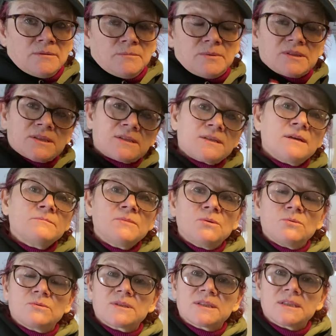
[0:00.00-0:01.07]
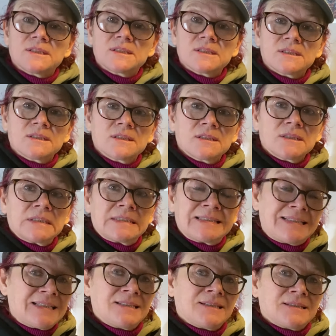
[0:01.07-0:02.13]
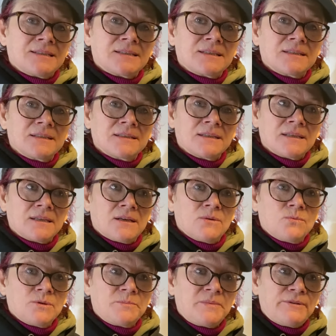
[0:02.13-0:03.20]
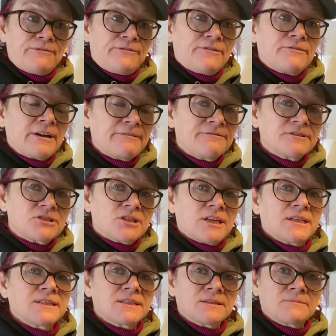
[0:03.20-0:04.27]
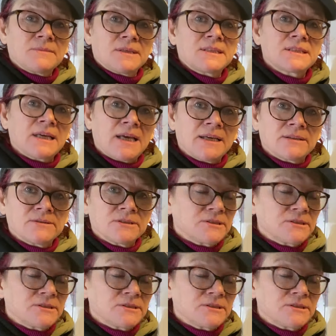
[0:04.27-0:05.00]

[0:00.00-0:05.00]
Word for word: But some horses didn't, and I would be forever chasing my tail.